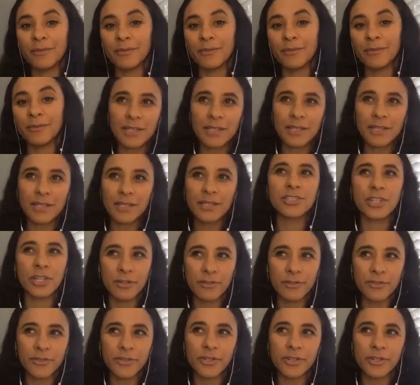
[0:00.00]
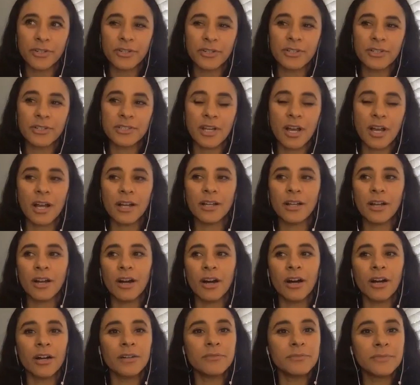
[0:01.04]

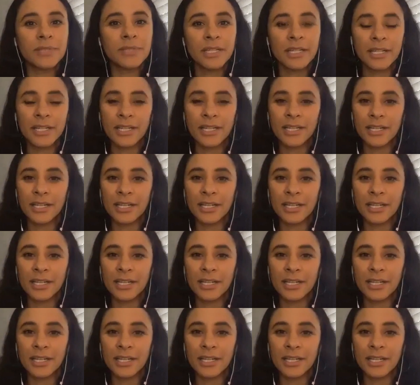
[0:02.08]
magleyjennifer.com.